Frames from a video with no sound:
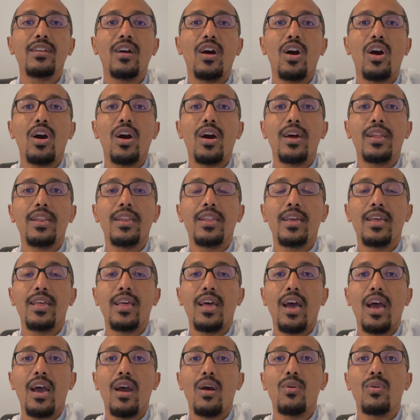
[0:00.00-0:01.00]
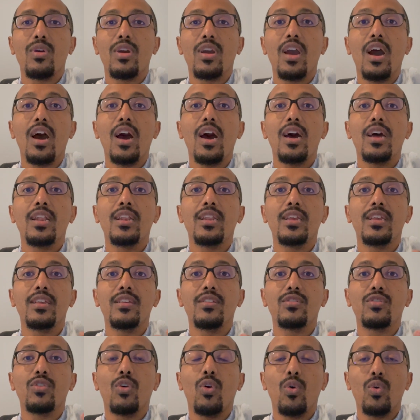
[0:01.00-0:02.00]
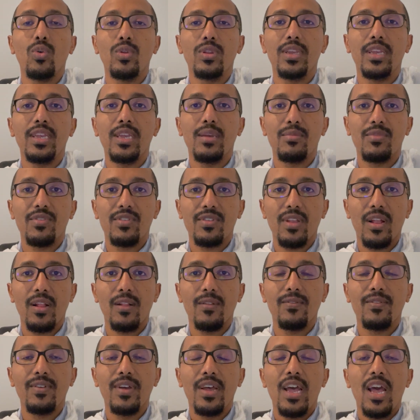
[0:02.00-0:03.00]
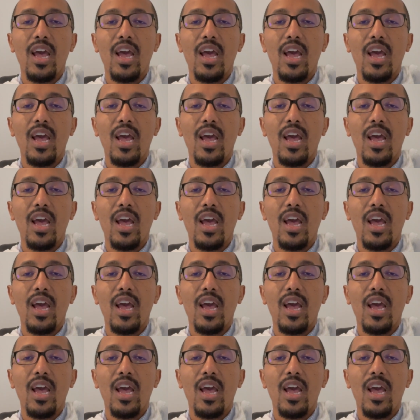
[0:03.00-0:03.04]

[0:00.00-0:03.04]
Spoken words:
on how God is holy himself,